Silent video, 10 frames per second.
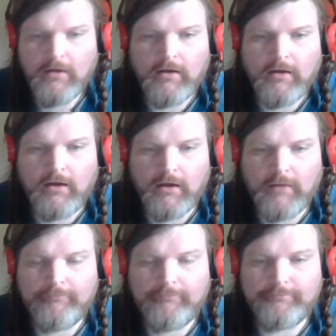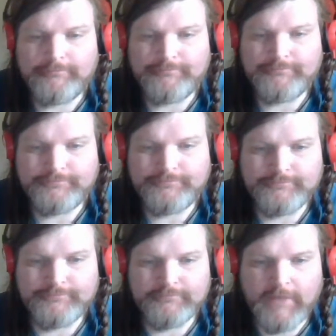I
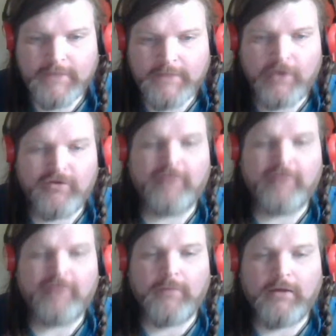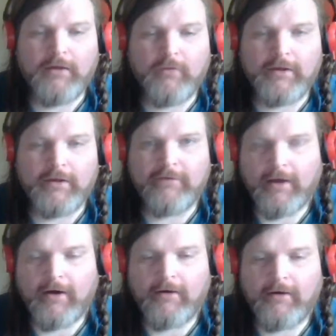apologize for being really
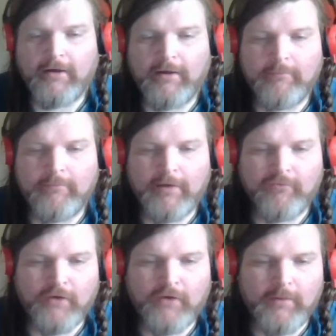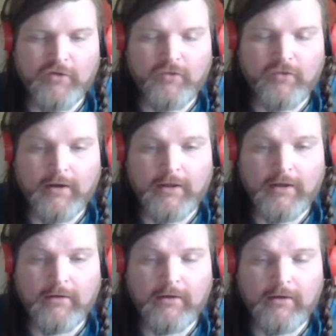tired. I'm trying to make sure I
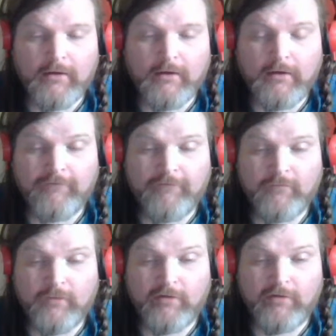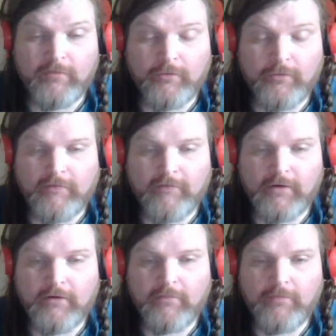get enough reasonable stuff
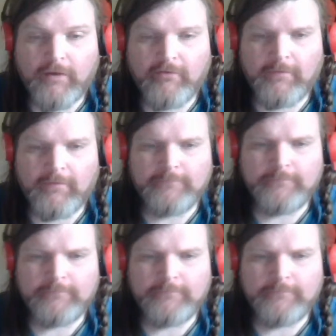in here as possible.